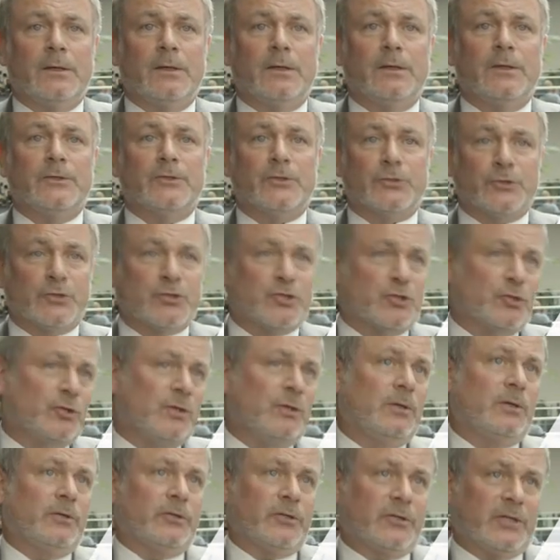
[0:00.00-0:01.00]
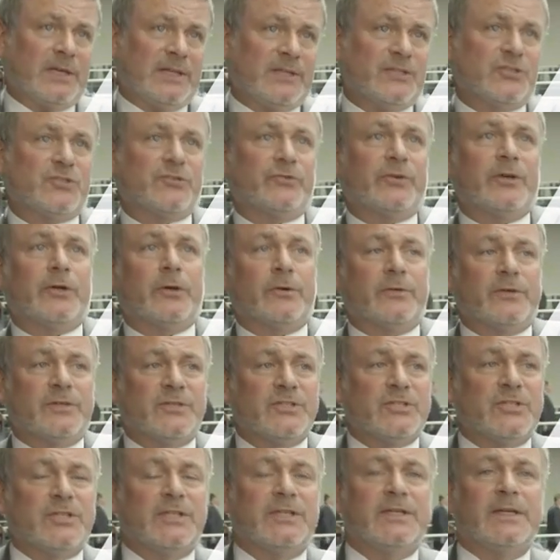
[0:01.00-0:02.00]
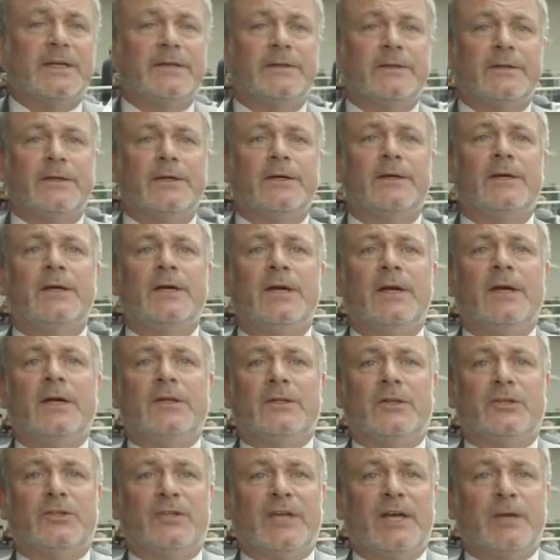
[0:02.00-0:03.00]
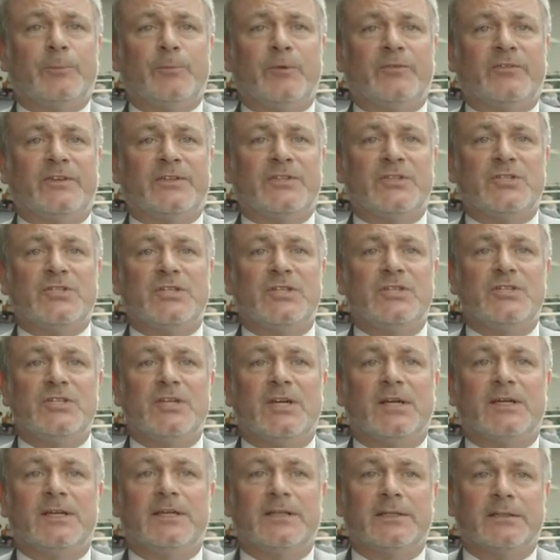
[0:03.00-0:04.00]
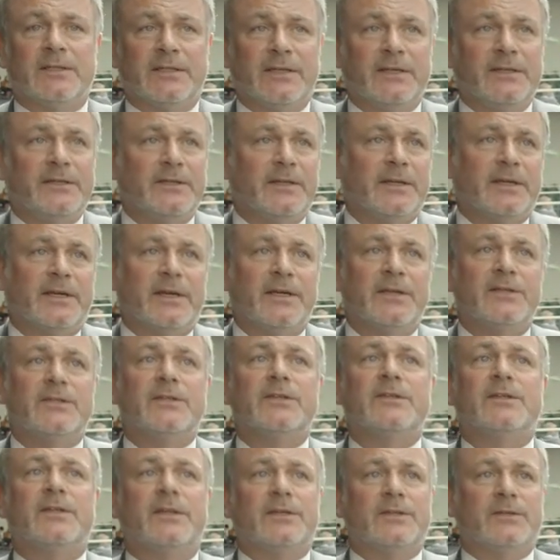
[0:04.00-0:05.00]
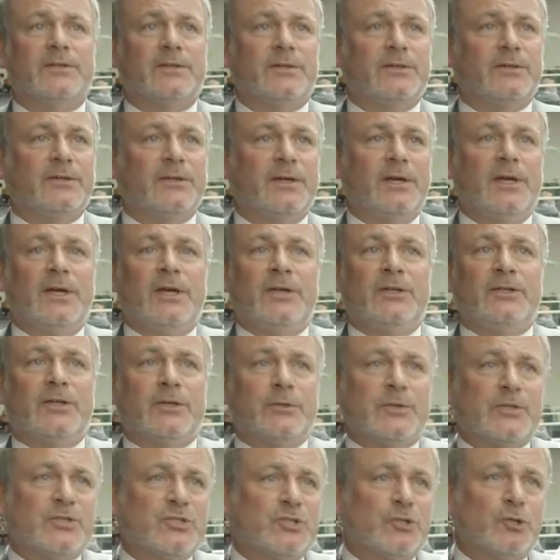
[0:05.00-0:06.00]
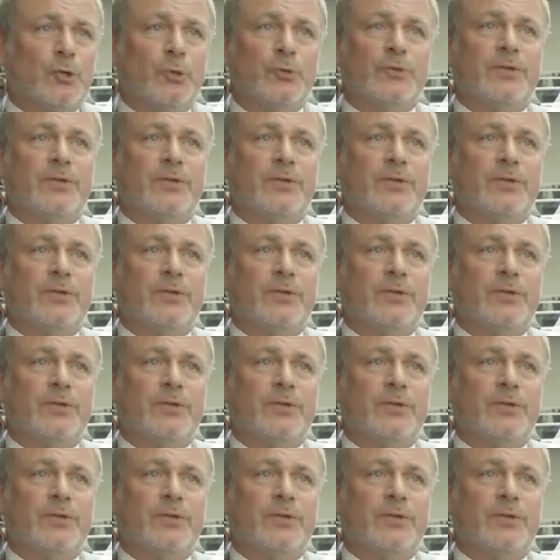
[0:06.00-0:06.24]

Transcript: another study on the cancer recurrency and the type of anesthesia clearly indicated that there is no